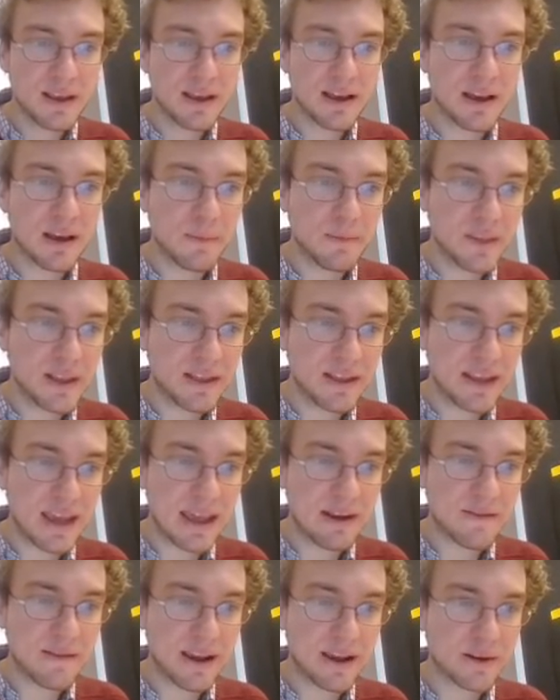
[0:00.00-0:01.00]
then the
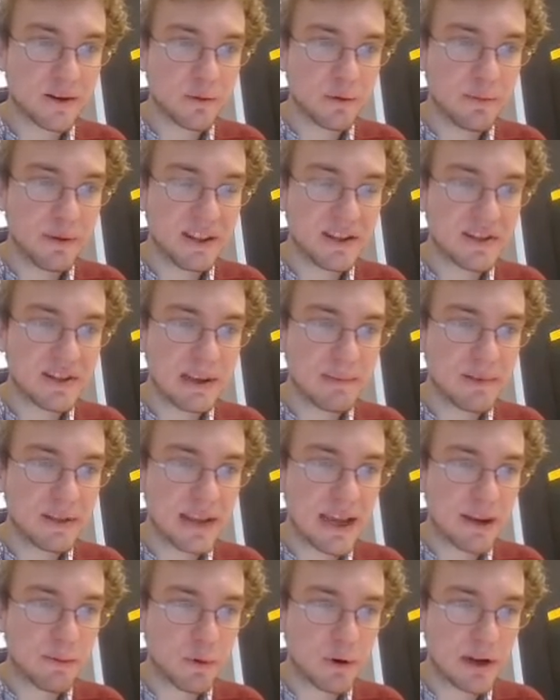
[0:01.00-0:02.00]
gain factor would be the same
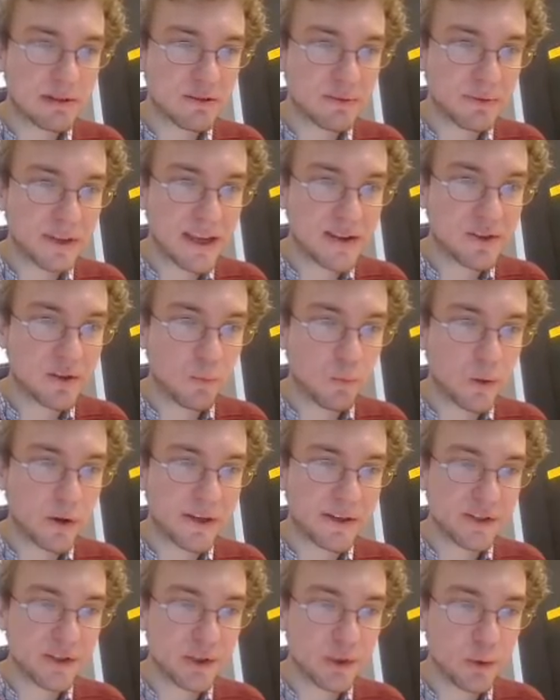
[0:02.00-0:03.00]
thing where I replace the
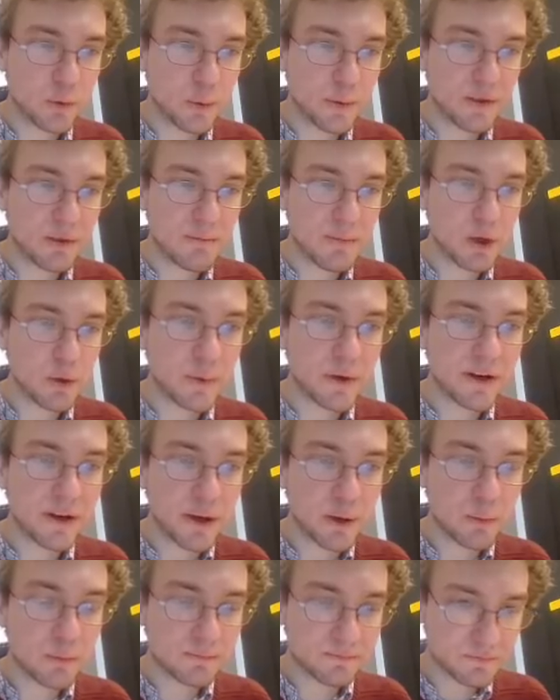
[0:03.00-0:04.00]
1 and 2 with a mu and a
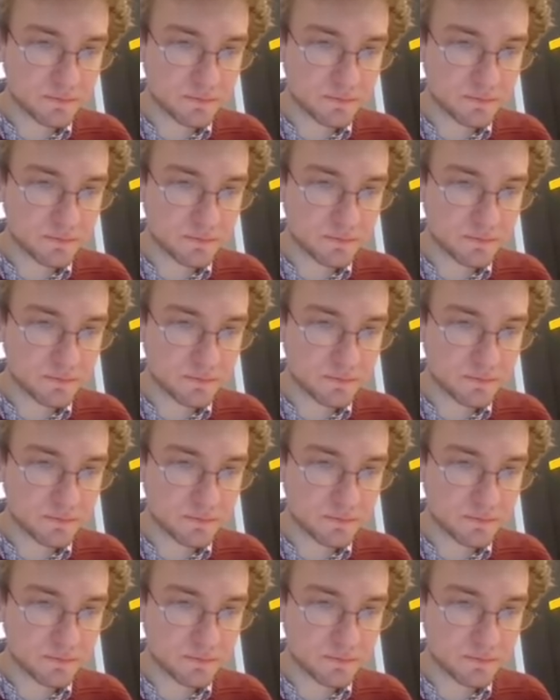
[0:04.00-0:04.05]
nu.